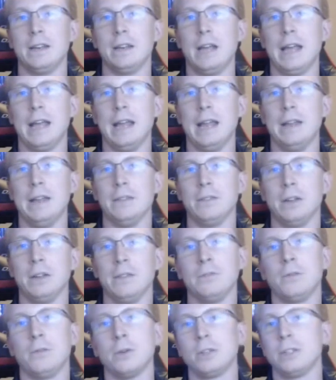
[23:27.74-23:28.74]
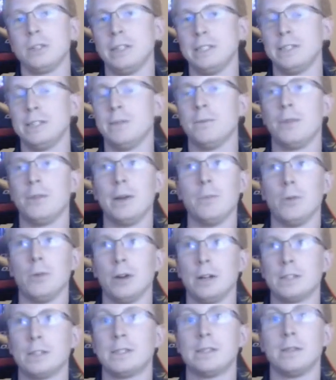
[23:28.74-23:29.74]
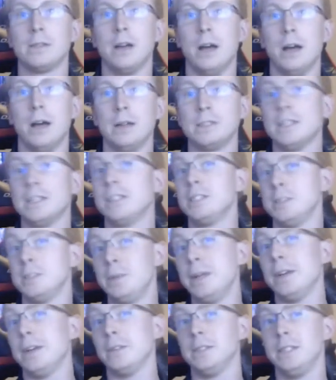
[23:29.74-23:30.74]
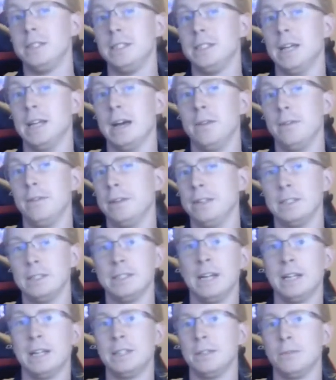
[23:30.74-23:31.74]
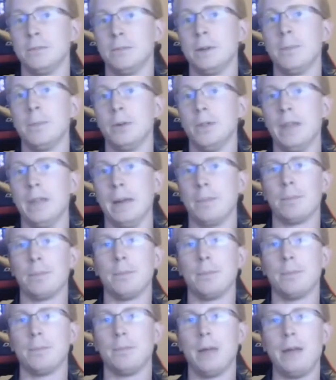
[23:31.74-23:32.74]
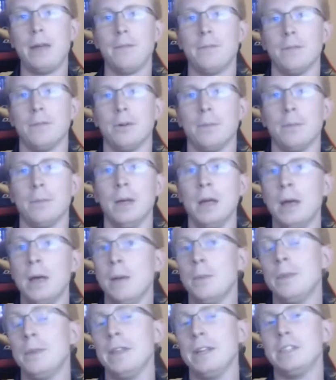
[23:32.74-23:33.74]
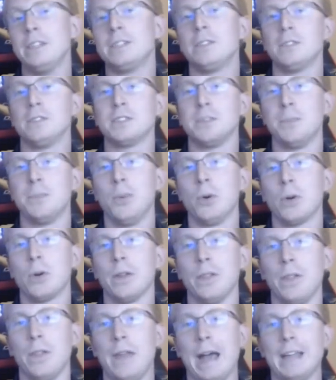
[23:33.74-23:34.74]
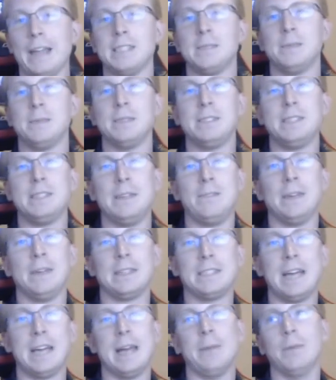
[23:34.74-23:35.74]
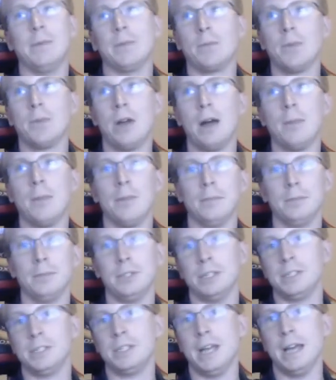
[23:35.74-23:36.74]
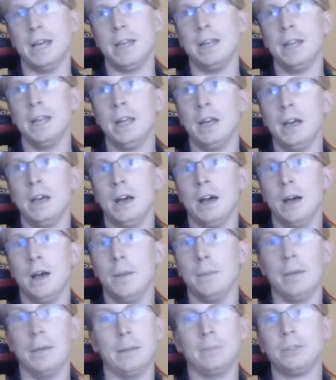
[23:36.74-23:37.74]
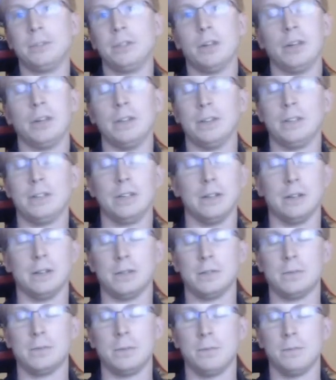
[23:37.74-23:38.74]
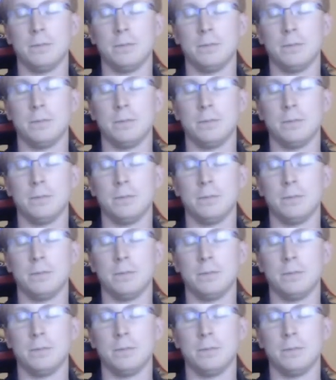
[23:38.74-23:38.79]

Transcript: and unfortunately, some frameworks uh, such as PicoCTF, and it's not to rip on that platform, but they just don't support that specific type of problem just yet. Um, I'm sure that there's